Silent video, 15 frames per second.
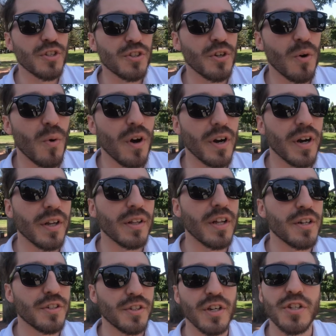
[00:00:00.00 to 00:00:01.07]
just don't want any
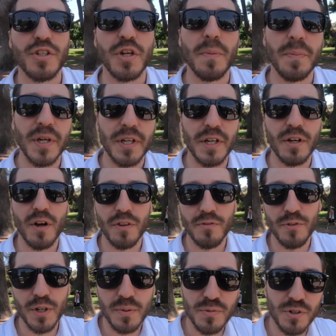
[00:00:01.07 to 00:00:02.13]
legislation impeding on the
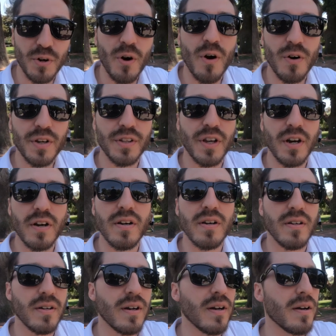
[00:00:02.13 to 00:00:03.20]
freedoms that are already there.
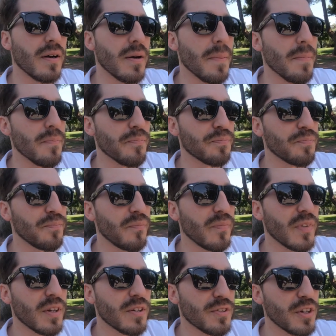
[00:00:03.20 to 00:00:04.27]

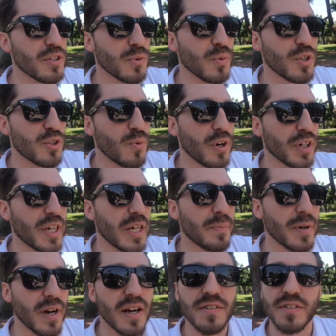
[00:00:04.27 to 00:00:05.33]
Essentially, we just want to keep
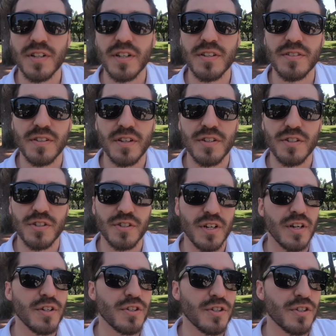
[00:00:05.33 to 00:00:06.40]
it as it is and just
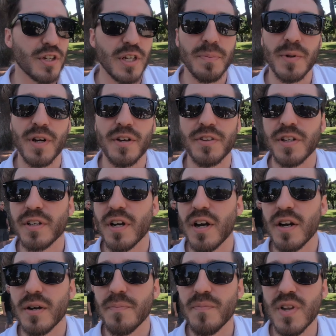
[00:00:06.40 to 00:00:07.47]
keep it. I think
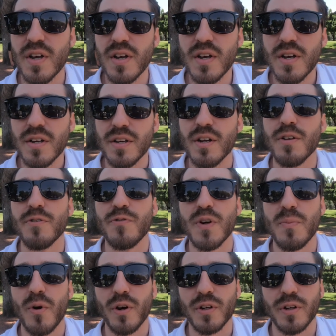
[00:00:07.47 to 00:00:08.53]
the
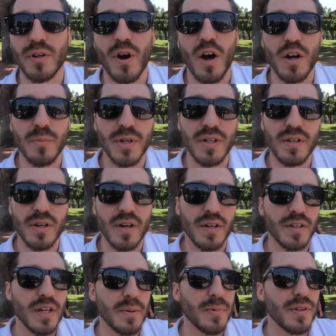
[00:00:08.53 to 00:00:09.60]
free market economy
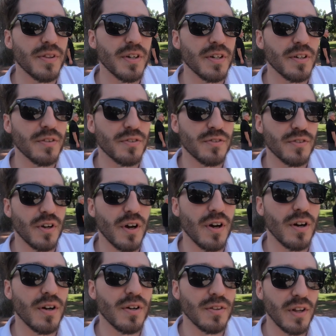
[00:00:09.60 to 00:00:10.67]
and keeping things
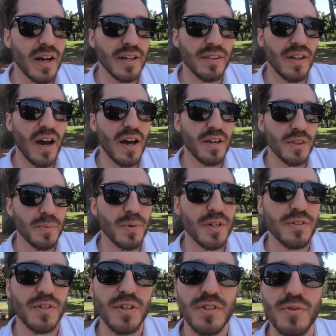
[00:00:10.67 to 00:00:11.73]
like that in the
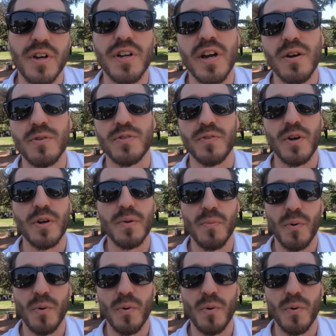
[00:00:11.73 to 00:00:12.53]
place it is right now is very